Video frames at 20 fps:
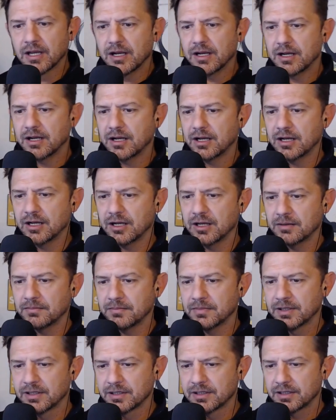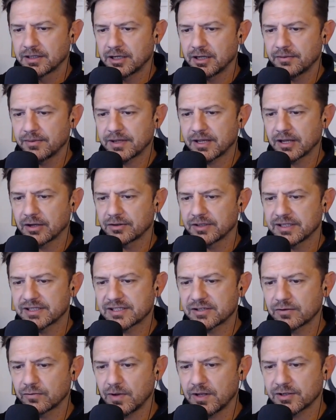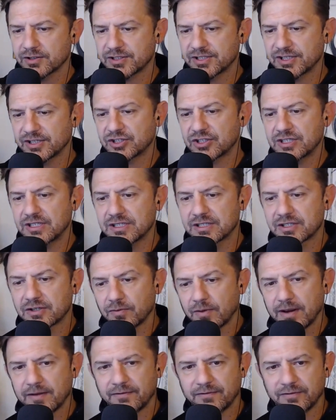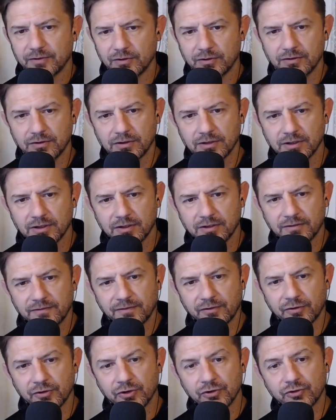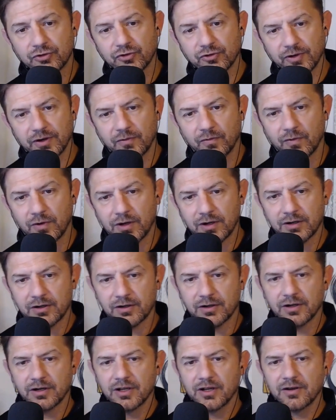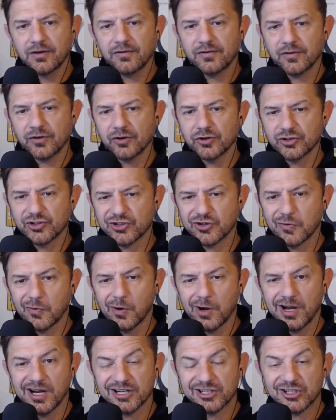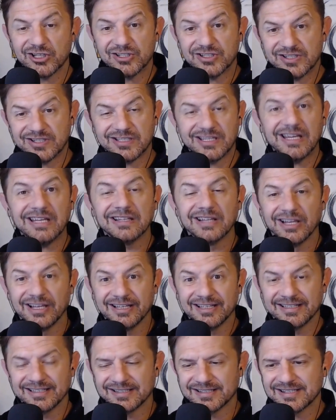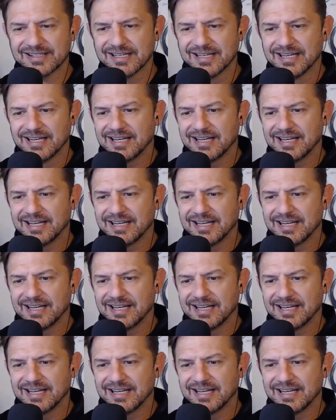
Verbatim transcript: Um, here we go. Lisa Welsh says she's grateful for nutrient water for her squash seedlings.